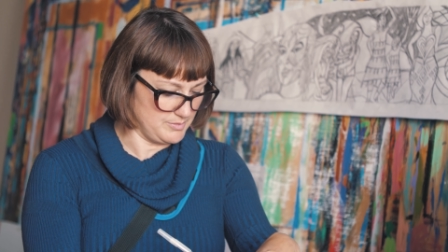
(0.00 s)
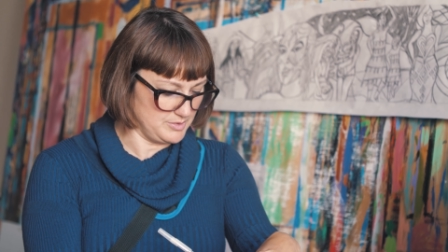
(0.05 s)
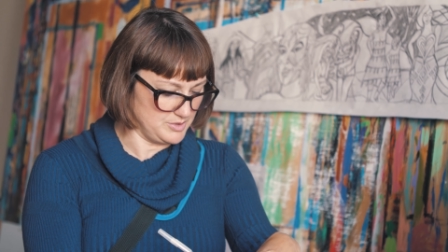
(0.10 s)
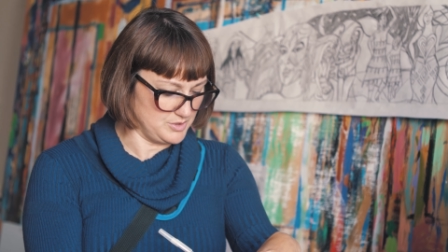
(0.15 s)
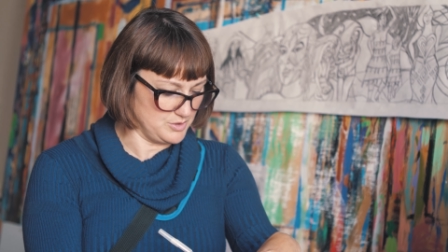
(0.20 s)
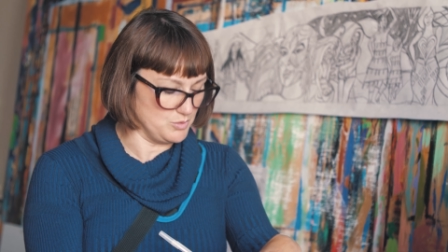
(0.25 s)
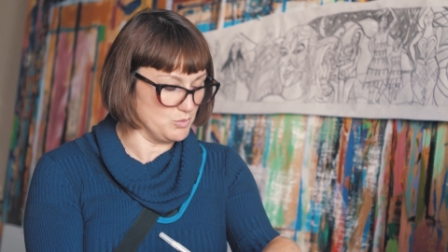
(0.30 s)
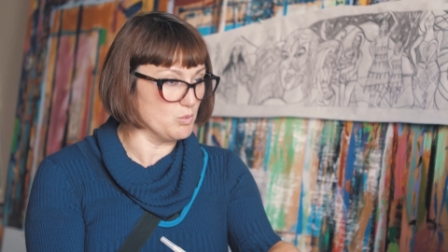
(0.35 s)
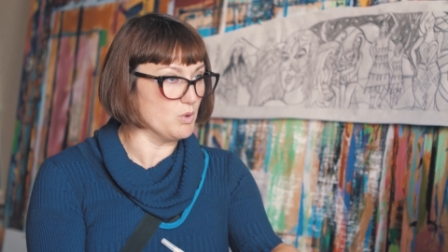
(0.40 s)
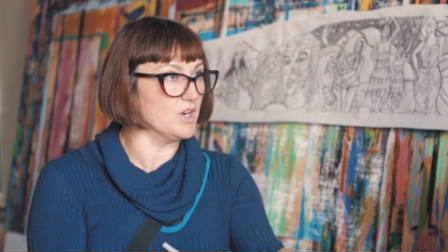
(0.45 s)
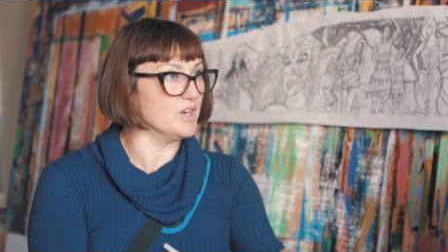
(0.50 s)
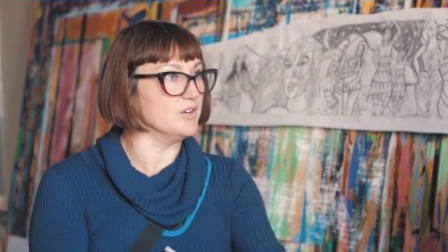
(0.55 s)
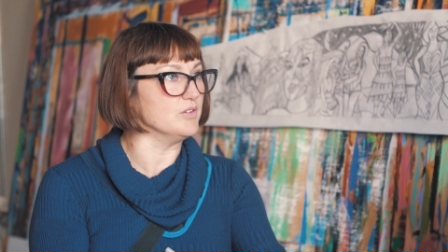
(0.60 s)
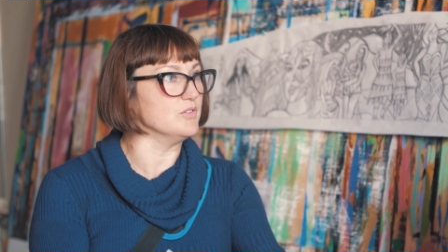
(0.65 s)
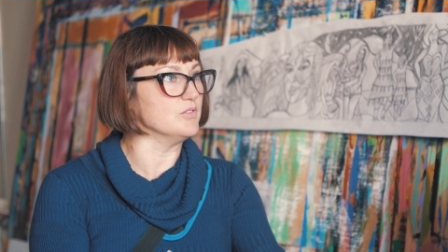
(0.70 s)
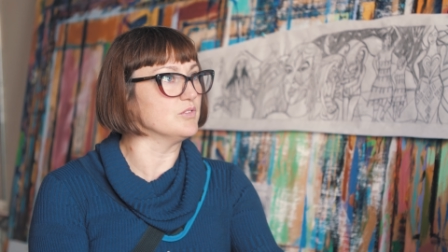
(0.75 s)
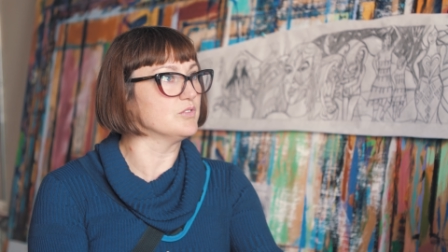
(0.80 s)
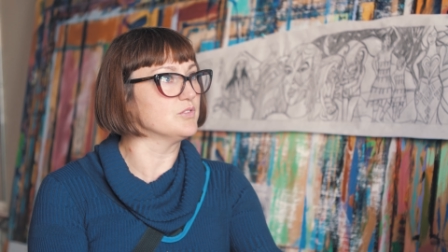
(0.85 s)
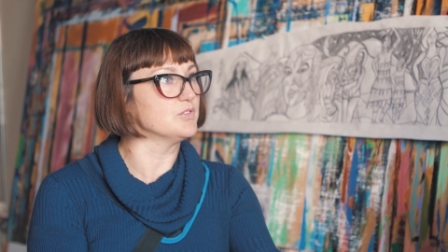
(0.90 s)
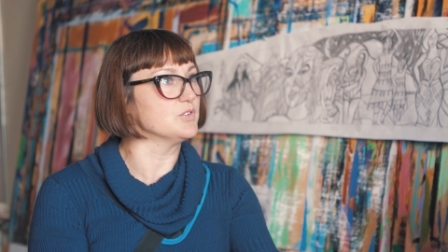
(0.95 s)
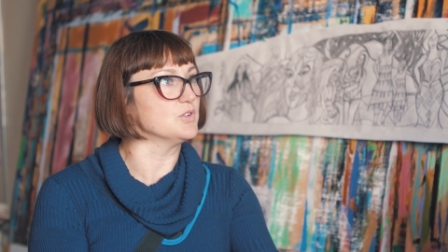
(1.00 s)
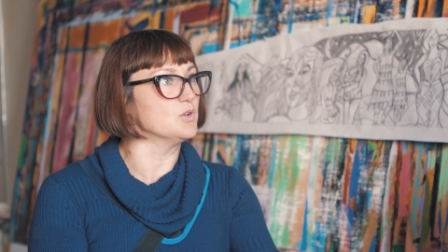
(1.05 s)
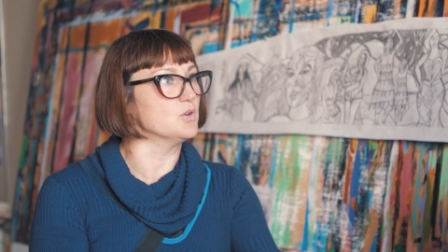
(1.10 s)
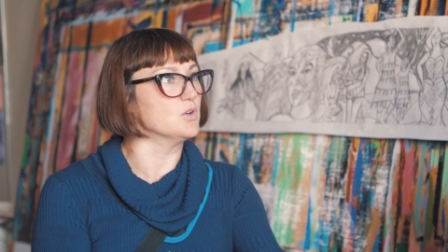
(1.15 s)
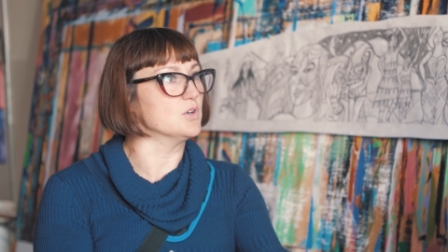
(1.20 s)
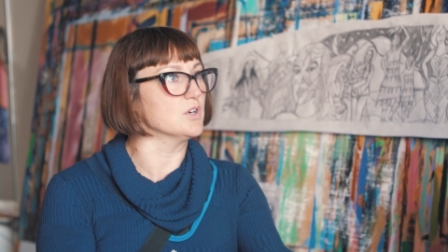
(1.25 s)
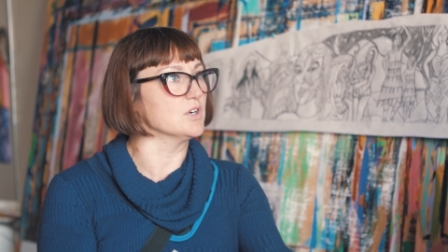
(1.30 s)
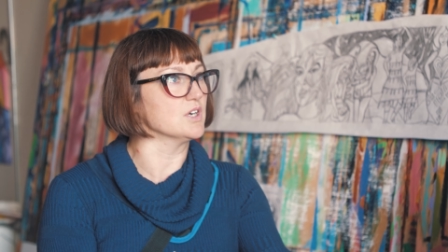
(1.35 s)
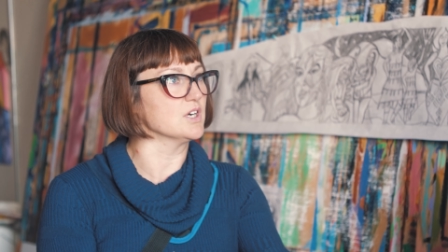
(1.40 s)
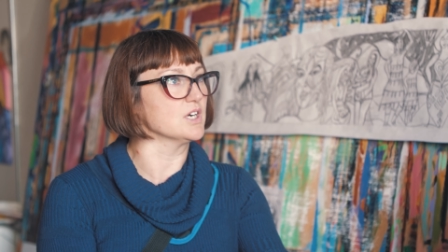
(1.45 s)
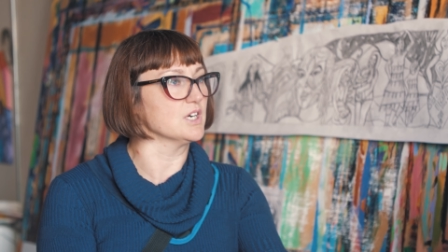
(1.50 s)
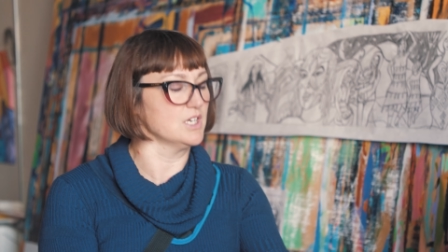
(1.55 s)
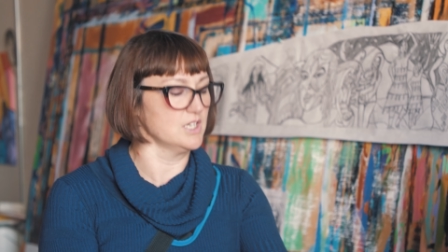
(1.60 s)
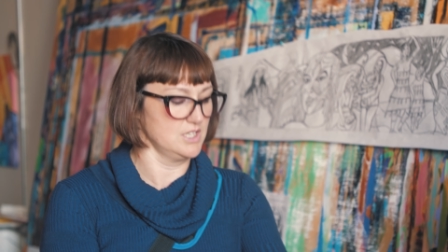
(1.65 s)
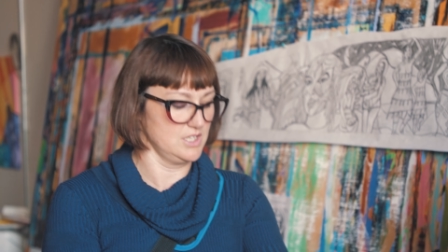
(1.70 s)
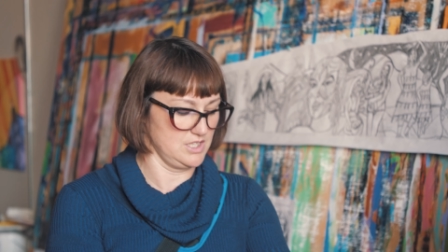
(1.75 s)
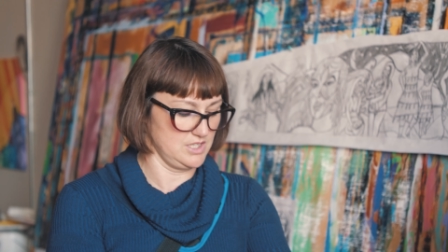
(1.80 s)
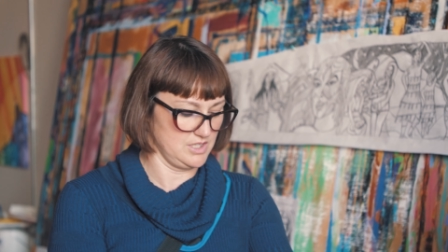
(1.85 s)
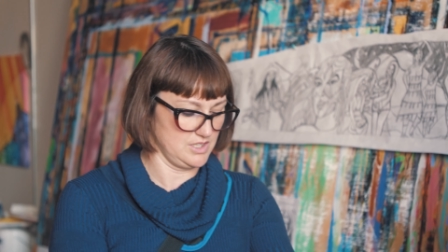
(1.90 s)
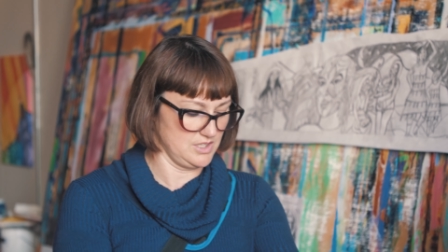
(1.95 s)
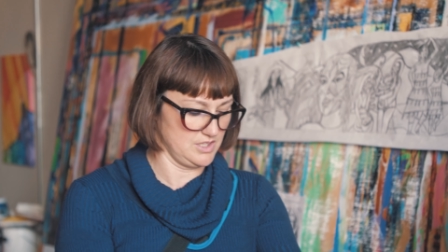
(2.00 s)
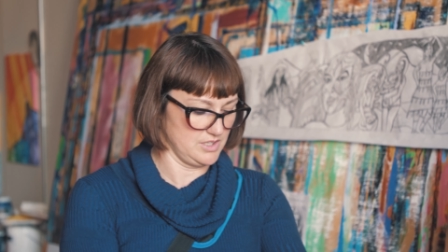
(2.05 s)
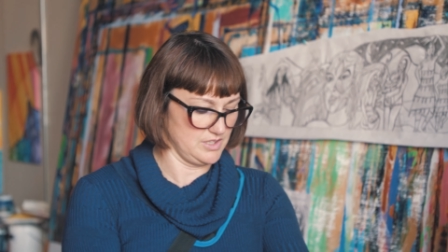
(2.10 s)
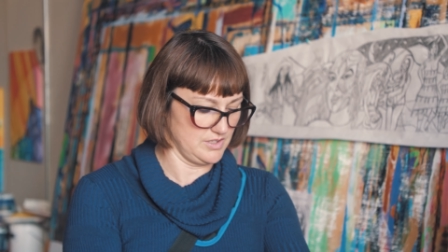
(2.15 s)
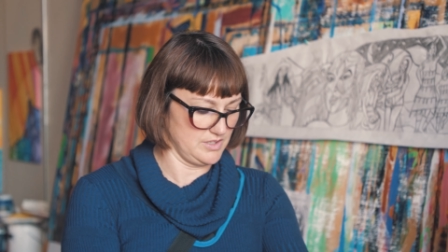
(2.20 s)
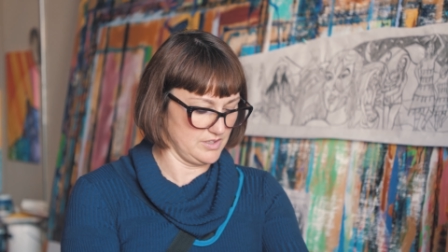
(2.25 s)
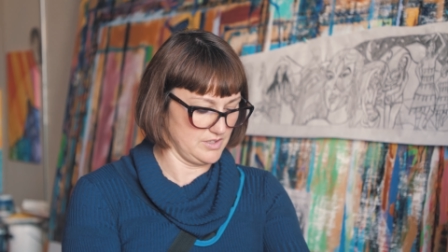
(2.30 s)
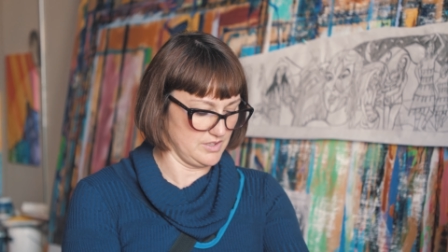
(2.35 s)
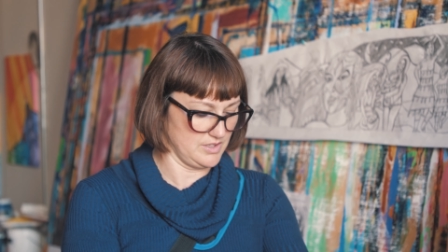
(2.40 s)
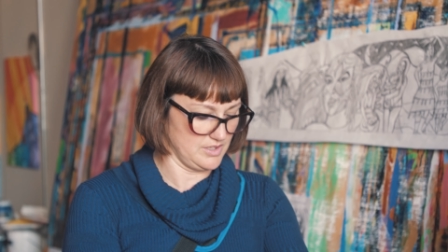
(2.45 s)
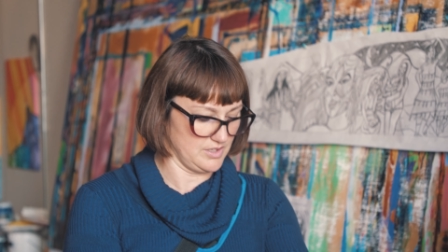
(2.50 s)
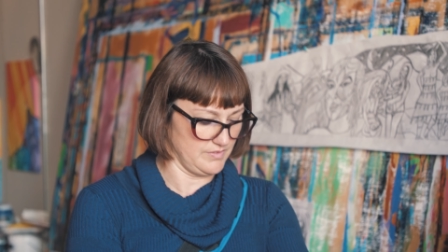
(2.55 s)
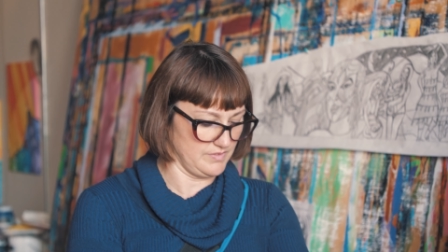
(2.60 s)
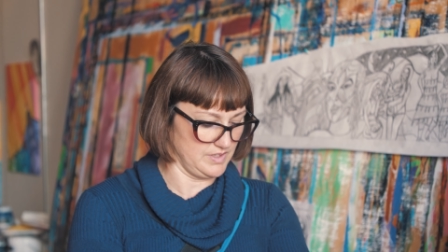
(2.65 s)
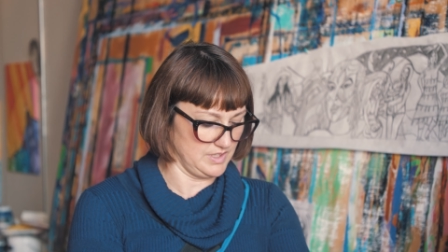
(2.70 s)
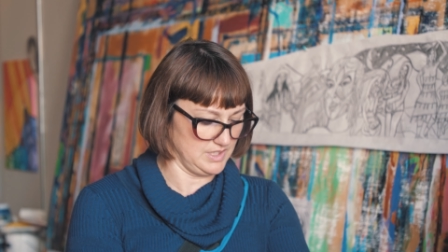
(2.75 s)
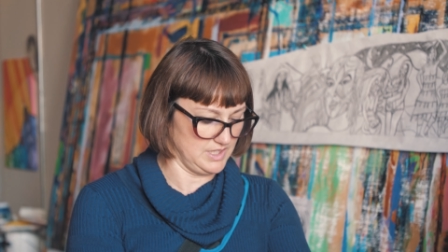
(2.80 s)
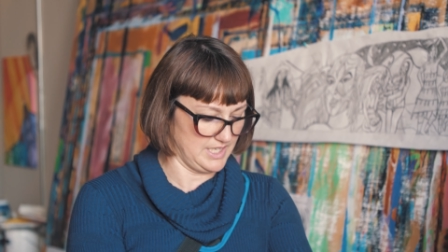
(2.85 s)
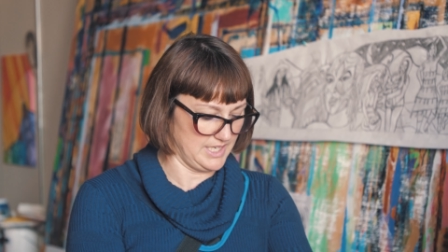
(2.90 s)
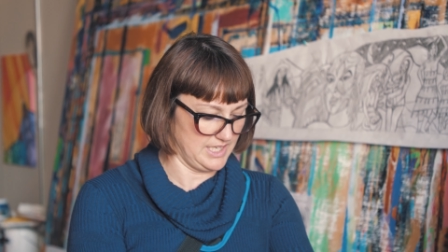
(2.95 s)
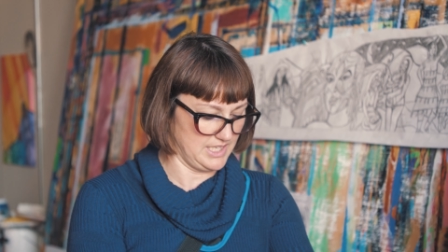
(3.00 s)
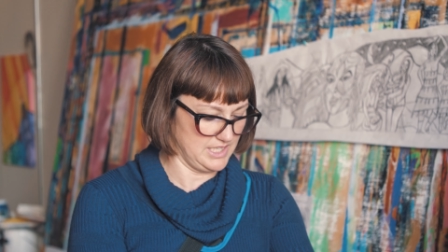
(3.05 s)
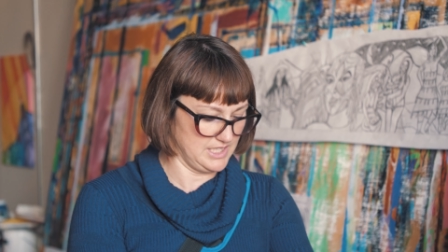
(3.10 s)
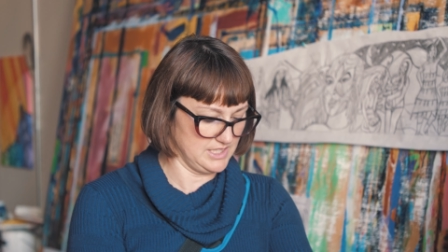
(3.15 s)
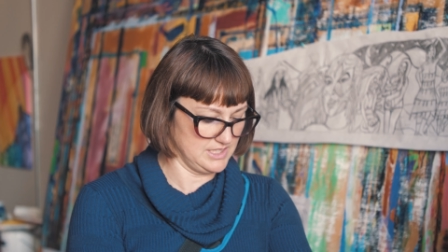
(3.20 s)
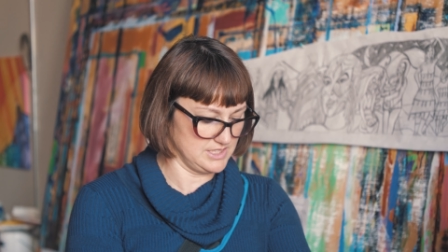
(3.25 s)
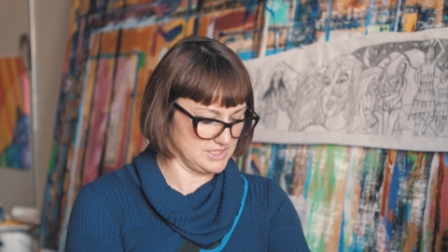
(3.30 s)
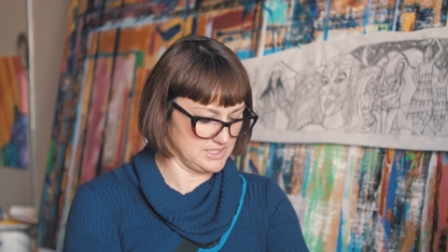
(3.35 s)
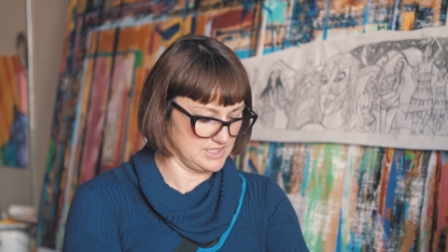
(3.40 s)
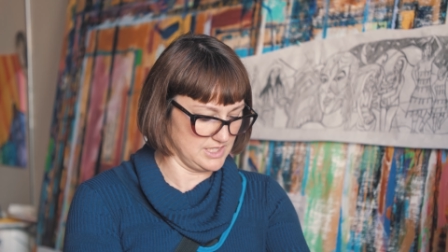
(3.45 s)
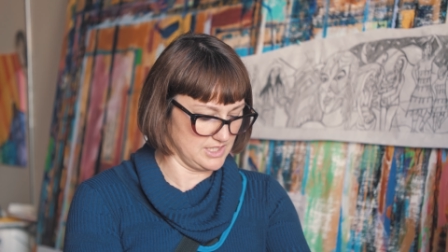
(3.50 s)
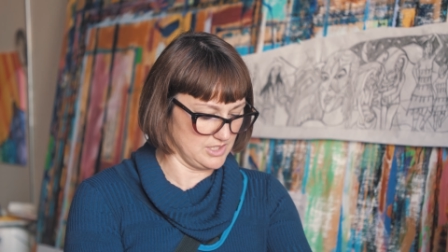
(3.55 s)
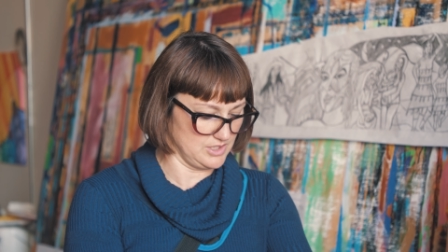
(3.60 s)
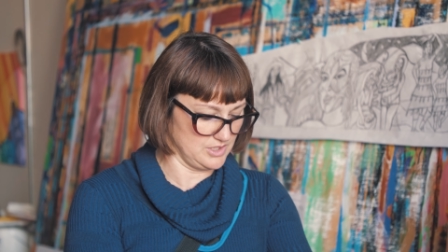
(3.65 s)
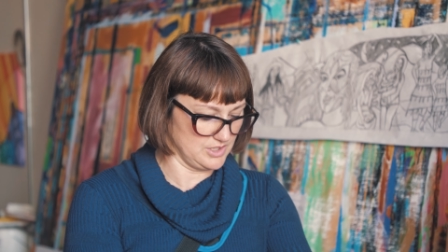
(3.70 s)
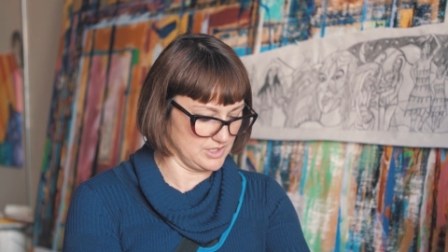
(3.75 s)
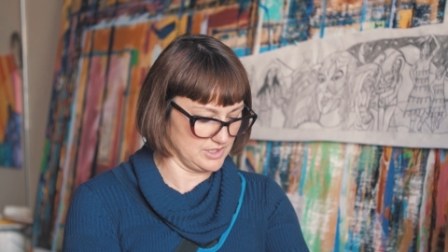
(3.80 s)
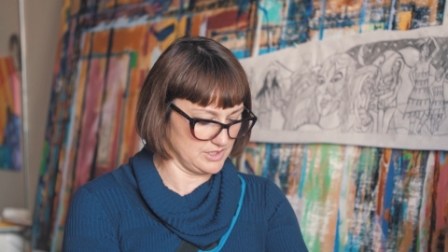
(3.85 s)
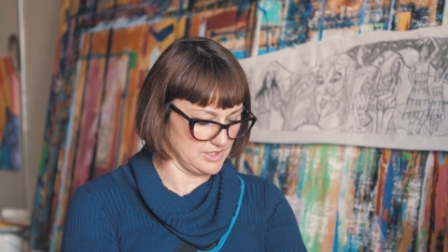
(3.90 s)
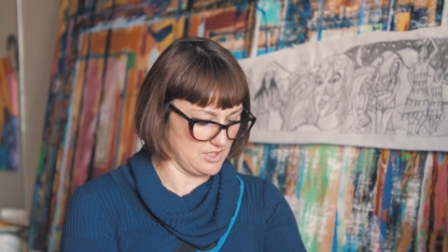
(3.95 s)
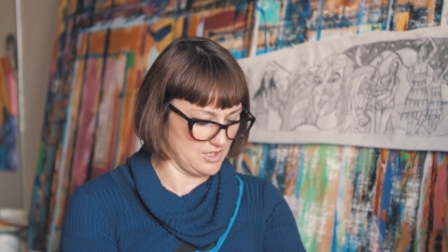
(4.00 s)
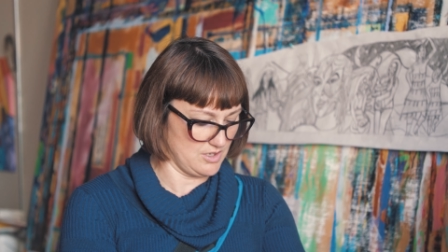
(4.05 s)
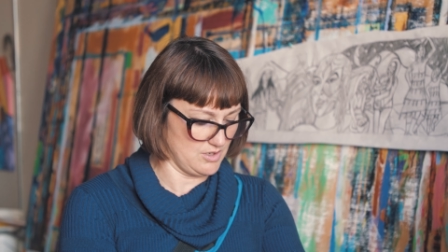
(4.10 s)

we do one floor of the lighting, just take a look at the